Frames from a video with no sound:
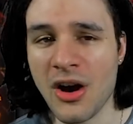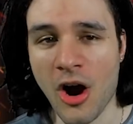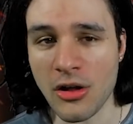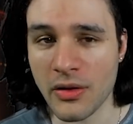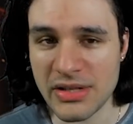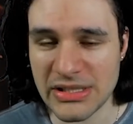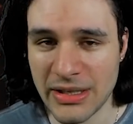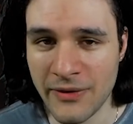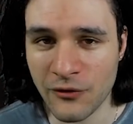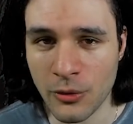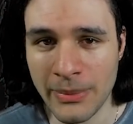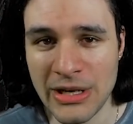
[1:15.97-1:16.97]
all of this
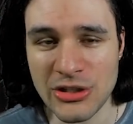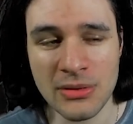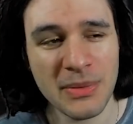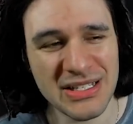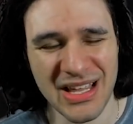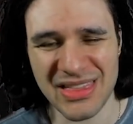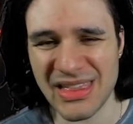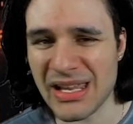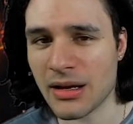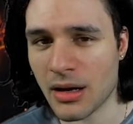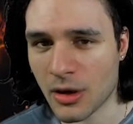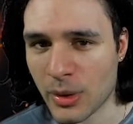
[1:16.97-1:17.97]
information, because I
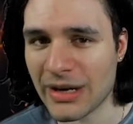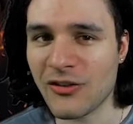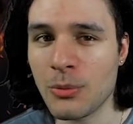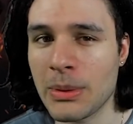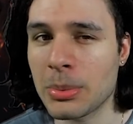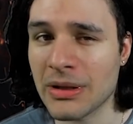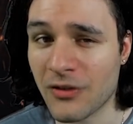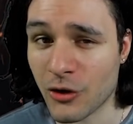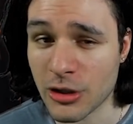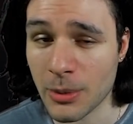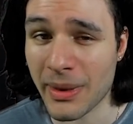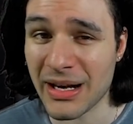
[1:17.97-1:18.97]
think quite a few people have
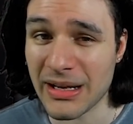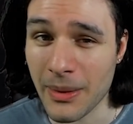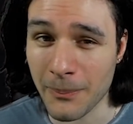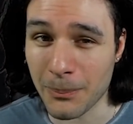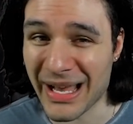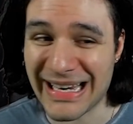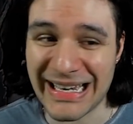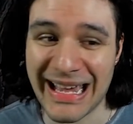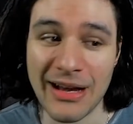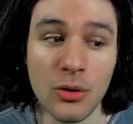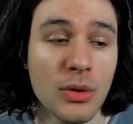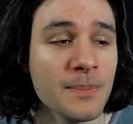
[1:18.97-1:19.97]
heard about it by
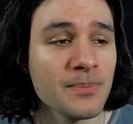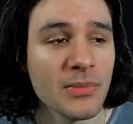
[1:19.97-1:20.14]
now,